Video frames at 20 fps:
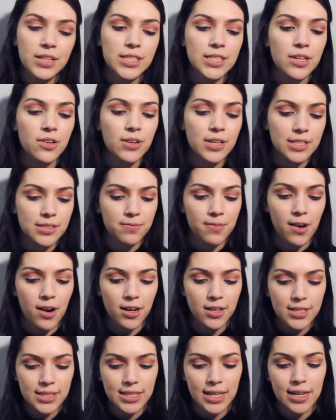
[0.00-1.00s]
So as far
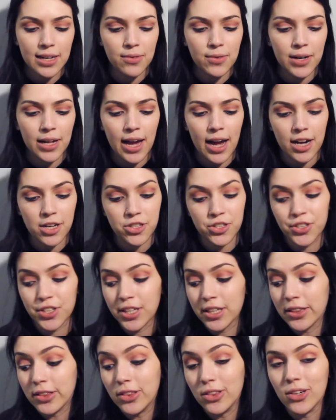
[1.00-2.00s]
as like what I
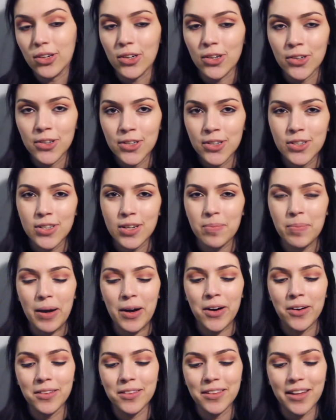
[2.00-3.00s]
actually learned
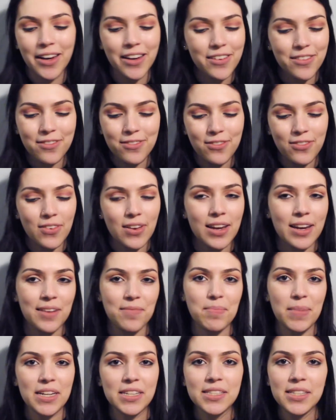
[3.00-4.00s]
about life
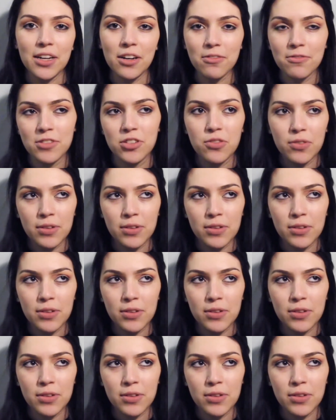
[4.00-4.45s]
and myself in